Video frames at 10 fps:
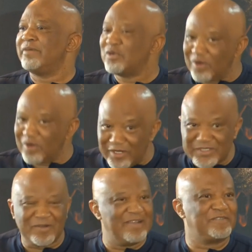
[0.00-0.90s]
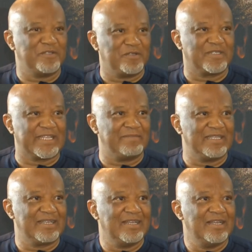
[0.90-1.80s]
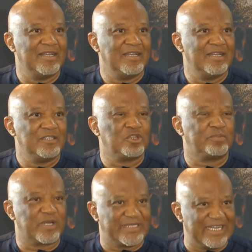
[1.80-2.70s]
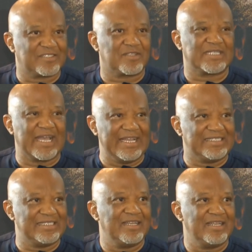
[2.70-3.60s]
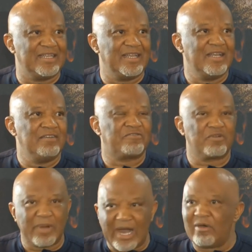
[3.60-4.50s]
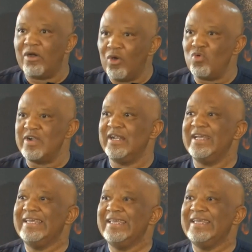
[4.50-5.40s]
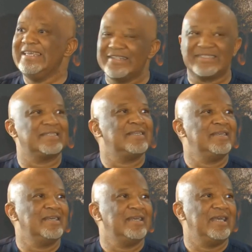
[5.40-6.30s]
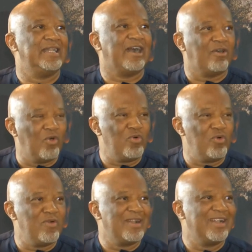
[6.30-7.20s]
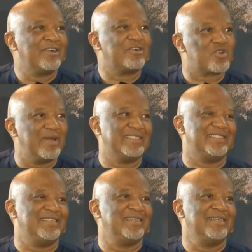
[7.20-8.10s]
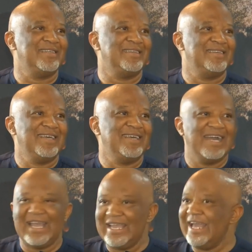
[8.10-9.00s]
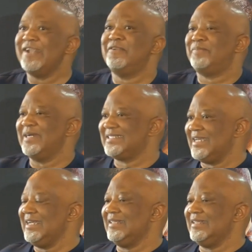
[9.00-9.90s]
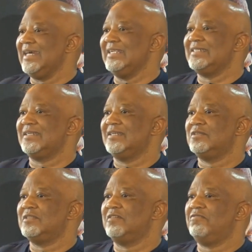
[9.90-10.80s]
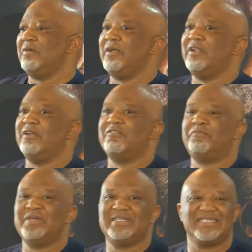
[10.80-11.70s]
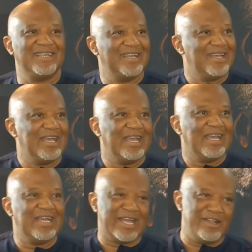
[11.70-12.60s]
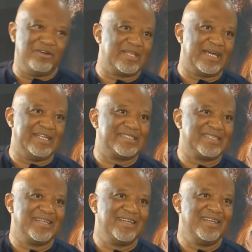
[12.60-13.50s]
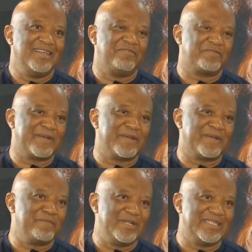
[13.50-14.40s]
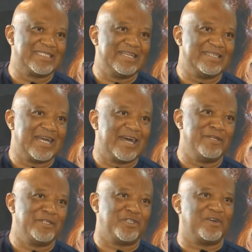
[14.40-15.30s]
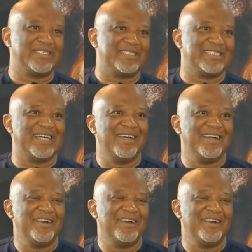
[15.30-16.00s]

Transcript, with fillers: but we also have to do something to protect society from our own ills and our own cruelty. I end by saying that to the family of P G, and I know that if somebody says, I'm a daughter